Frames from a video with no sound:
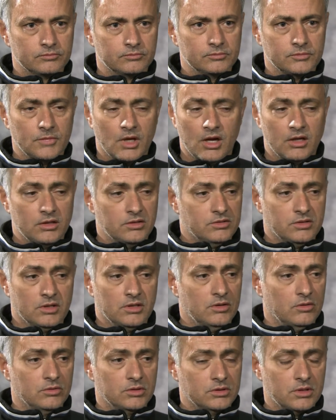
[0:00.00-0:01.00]
I say
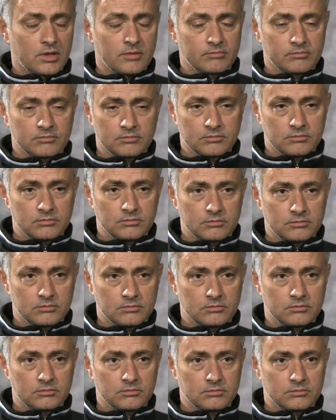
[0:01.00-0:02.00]
all the time.
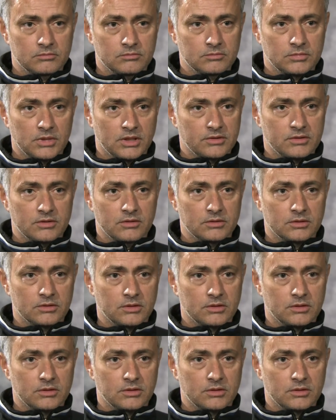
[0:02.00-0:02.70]
I say all the time.